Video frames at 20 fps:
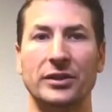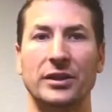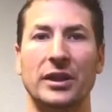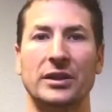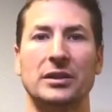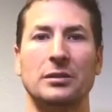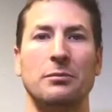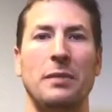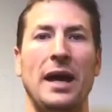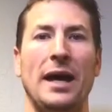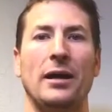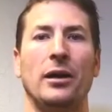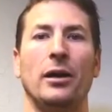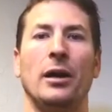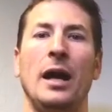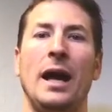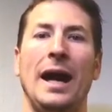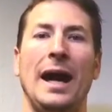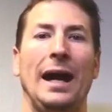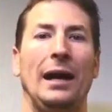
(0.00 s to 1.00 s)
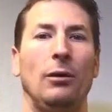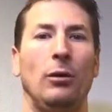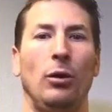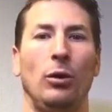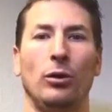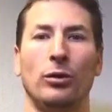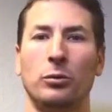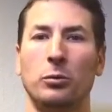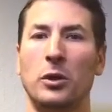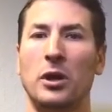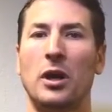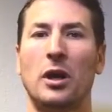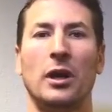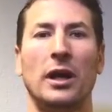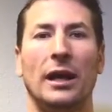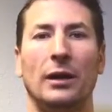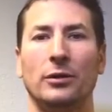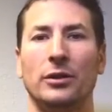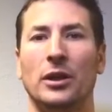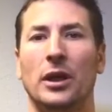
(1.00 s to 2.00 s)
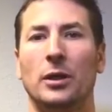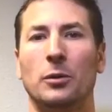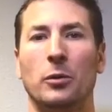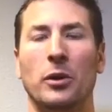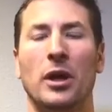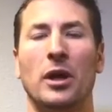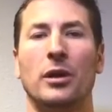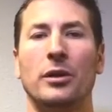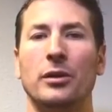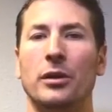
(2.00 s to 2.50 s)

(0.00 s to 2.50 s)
Doesn't matter how old we are, how young we are,